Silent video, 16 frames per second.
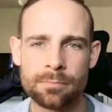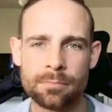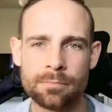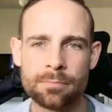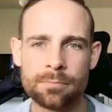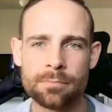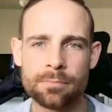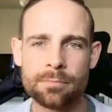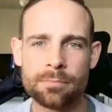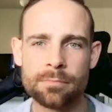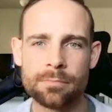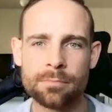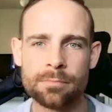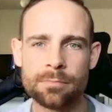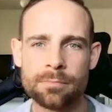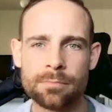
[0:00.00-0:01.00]

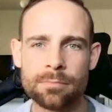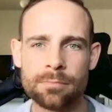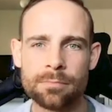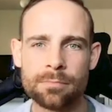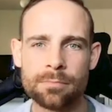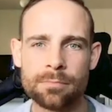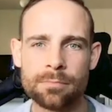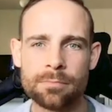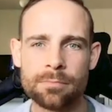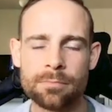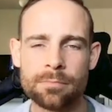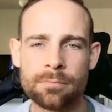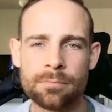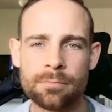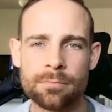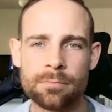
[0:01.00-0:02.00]

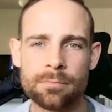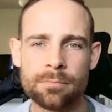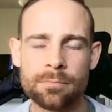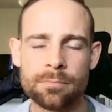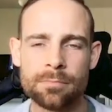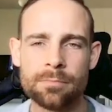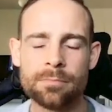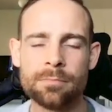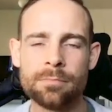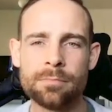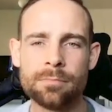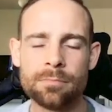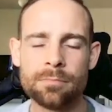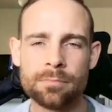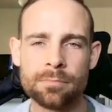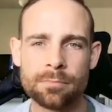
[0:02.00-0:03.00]

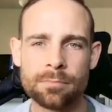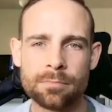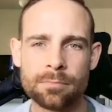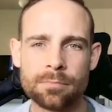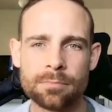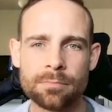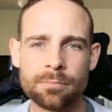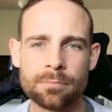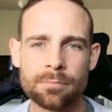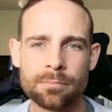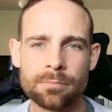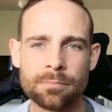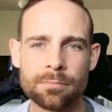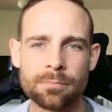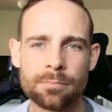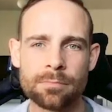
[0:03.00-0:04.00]

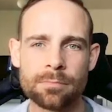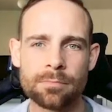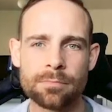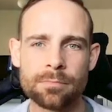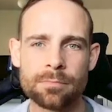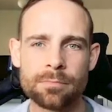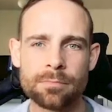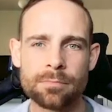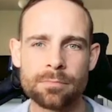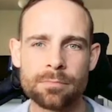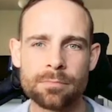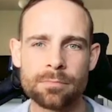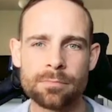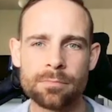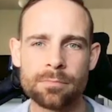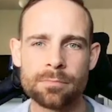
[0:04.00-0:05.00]

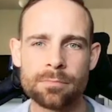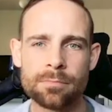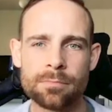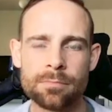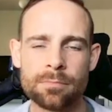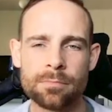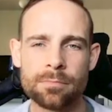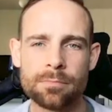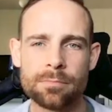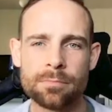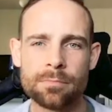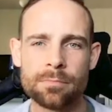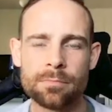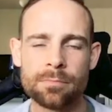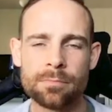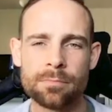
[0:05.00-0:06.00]

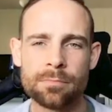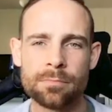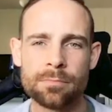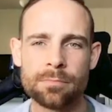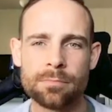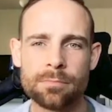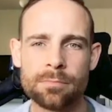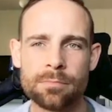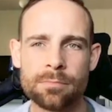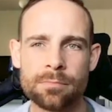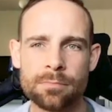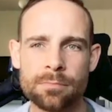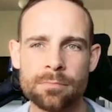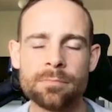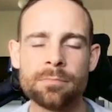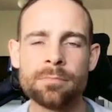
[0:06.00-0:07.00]

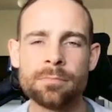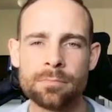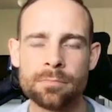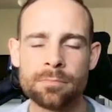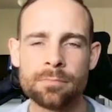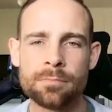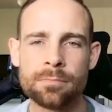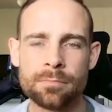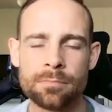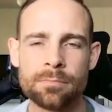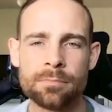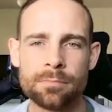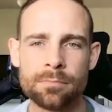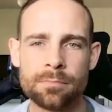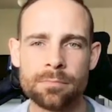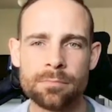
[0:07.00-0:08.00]
[no speech]